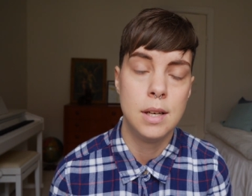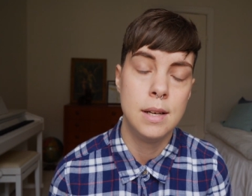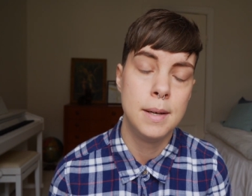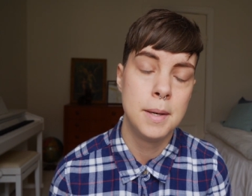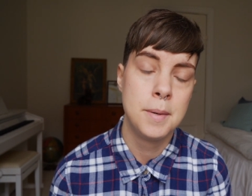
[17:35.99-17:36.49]

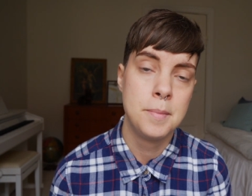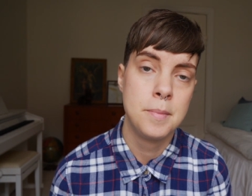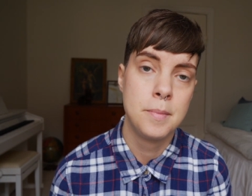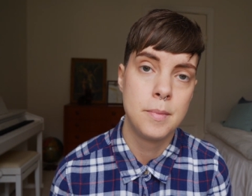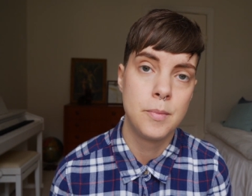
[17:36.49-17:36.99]

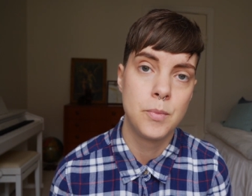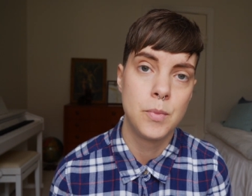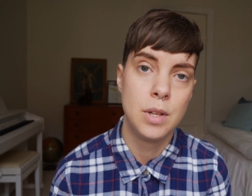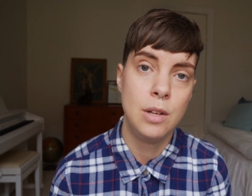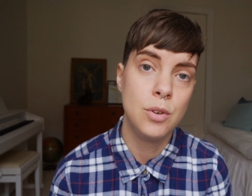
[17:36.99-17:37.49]
um,
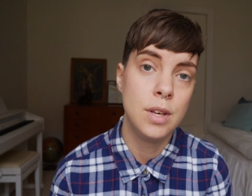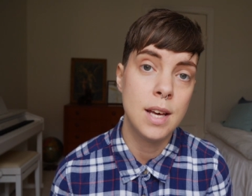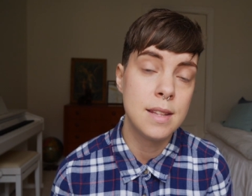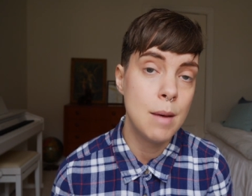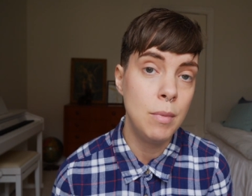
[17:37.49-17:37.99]

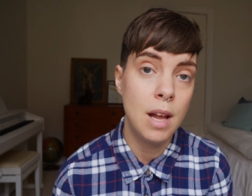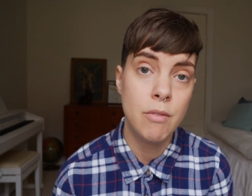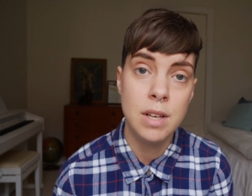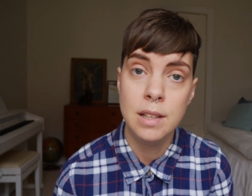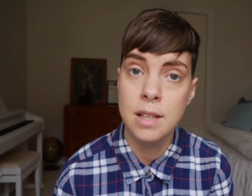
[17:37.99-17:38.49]
looking at them
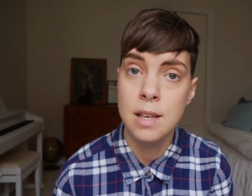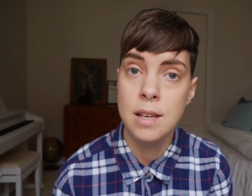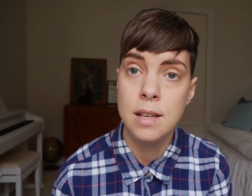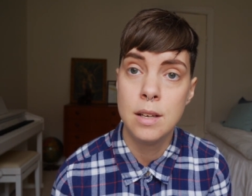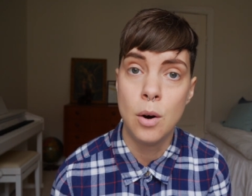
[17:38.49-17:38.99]

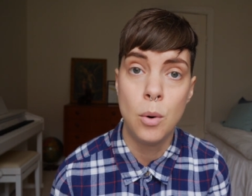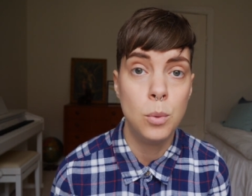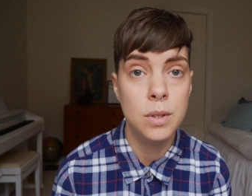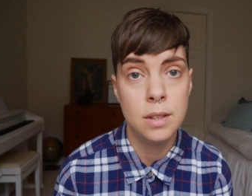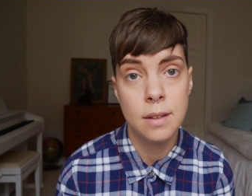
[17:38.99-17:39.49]
lovingly,
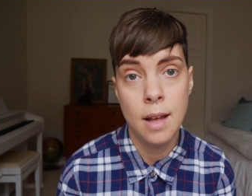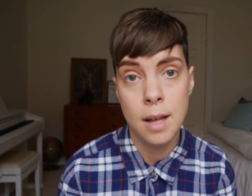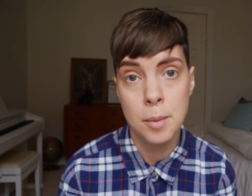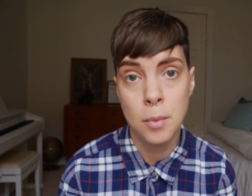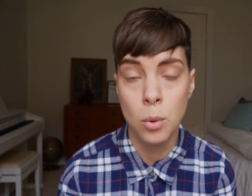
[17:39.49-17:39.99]
holding
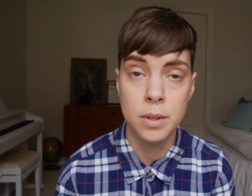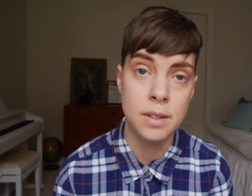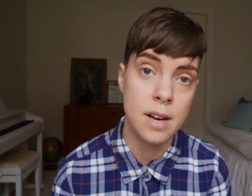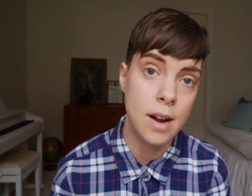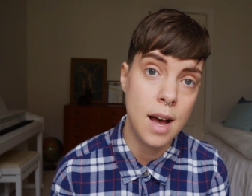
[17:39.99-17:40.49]
them, holding
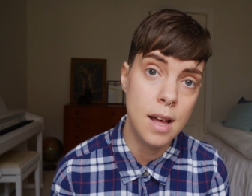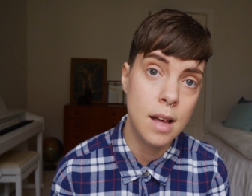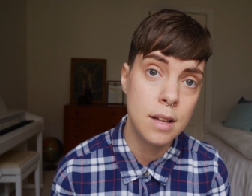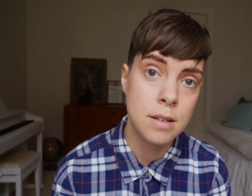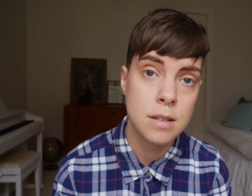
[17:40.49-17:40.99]
their
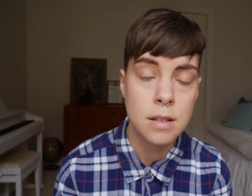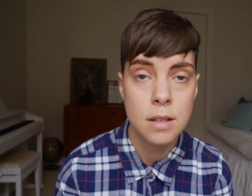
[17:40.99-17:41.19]
hand,